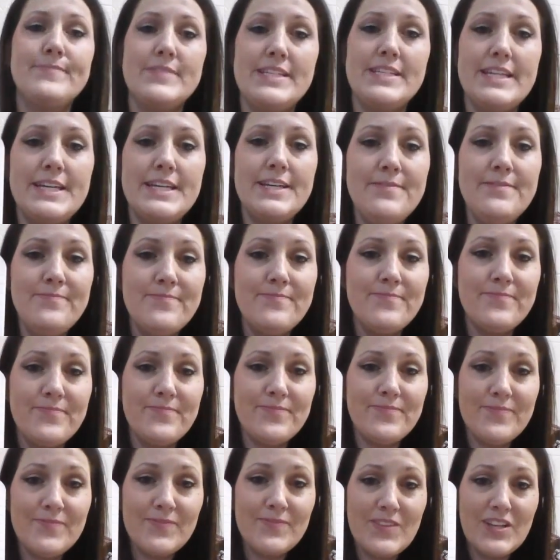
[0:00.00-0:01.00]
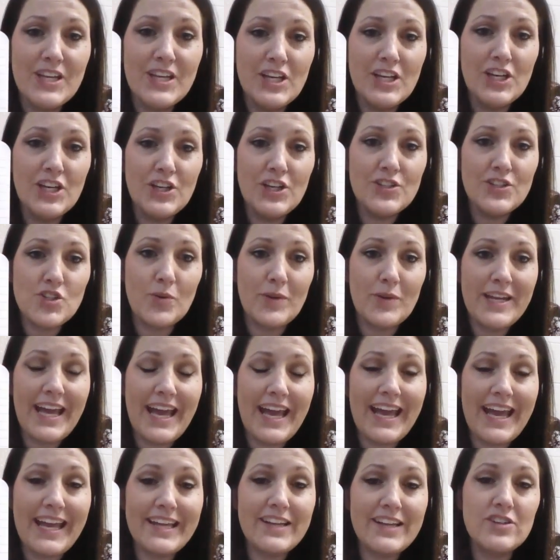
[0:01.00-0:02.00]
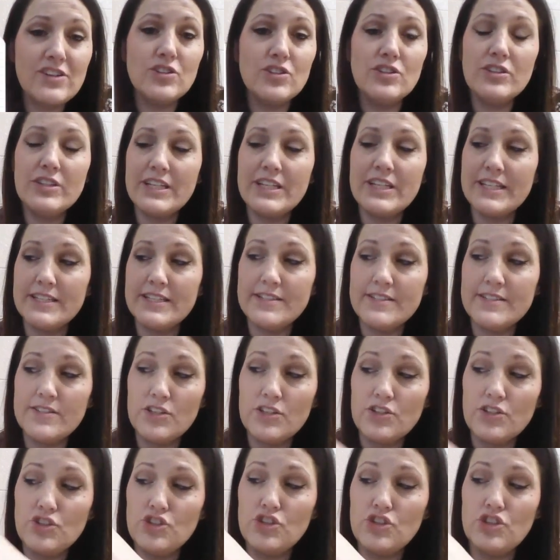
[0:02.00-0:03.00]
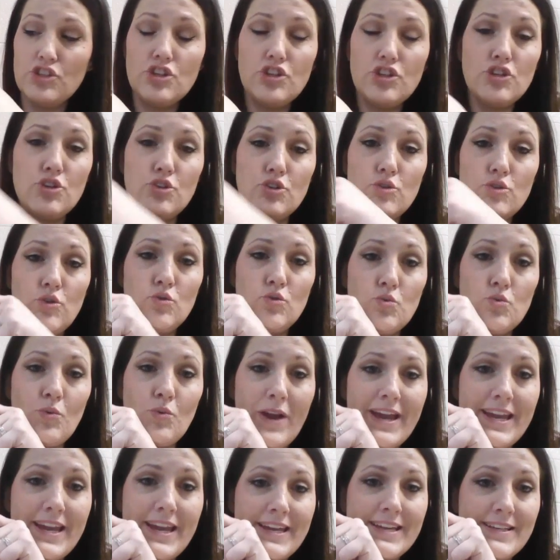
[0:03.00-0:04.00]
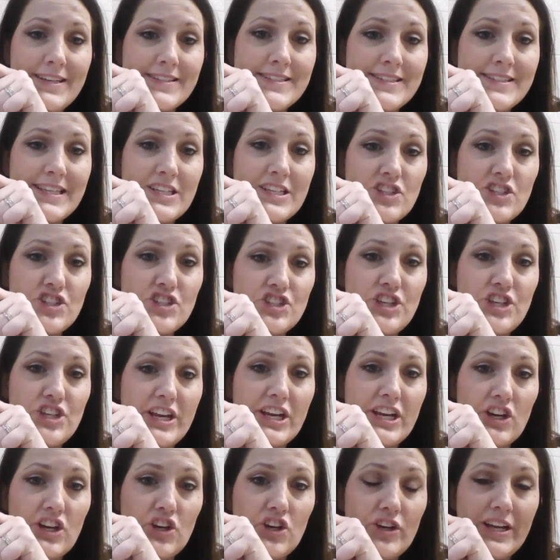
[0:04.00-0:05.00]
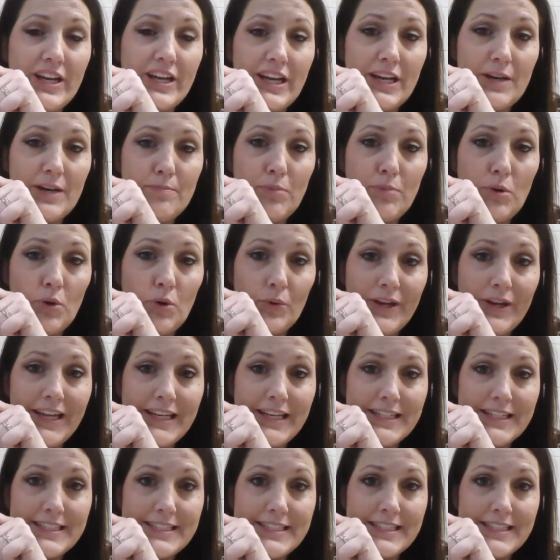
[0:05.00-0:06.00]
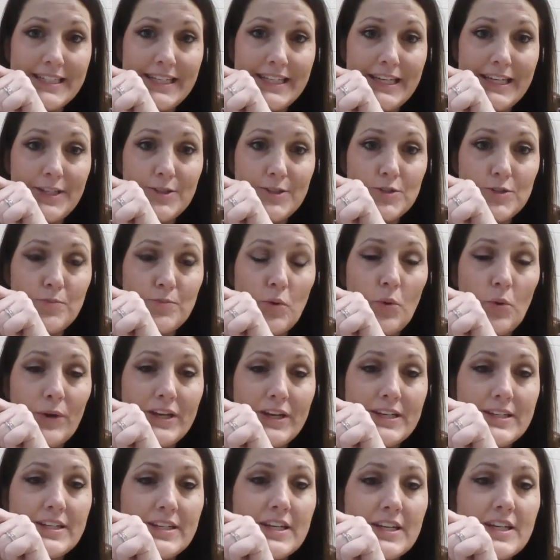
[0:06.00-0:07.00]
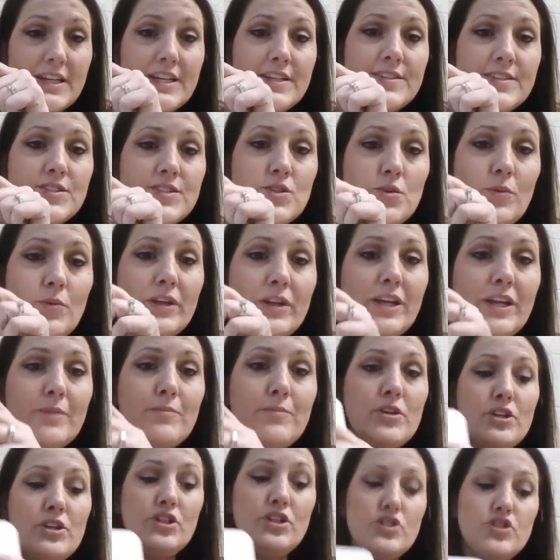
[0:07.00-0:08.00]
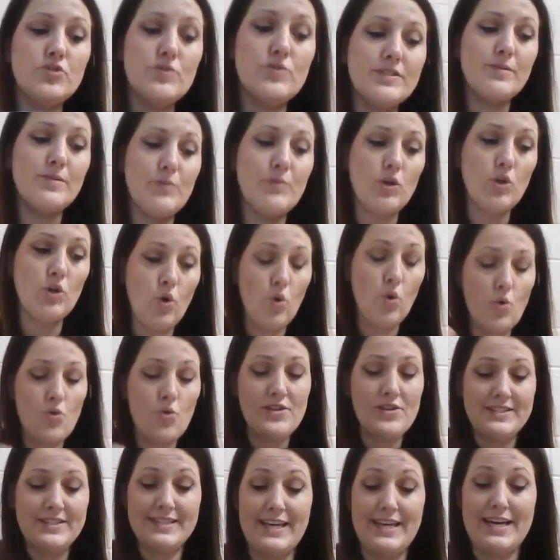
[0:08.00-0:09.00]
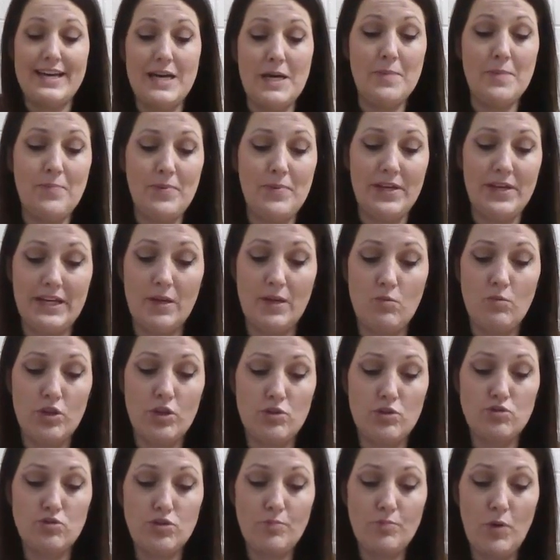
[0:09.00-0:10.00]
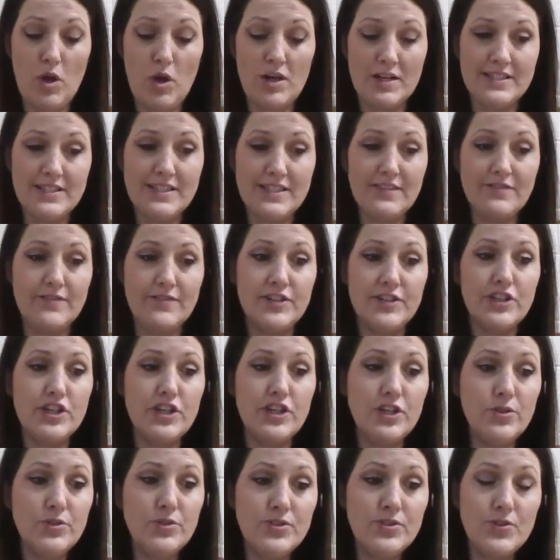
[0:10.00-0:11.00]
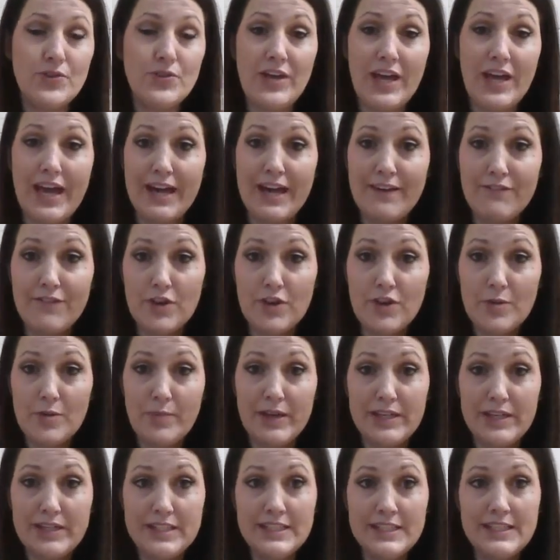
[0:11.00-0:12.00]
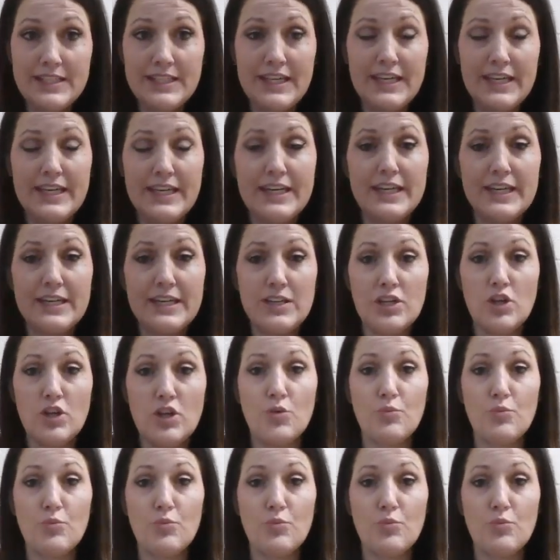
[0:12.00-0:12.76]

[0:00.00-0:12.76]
See? So an angle is two rays that share a point, an end point. So what I'm going to do is I'm going to hold this up and I want you to pause the video so that everybody can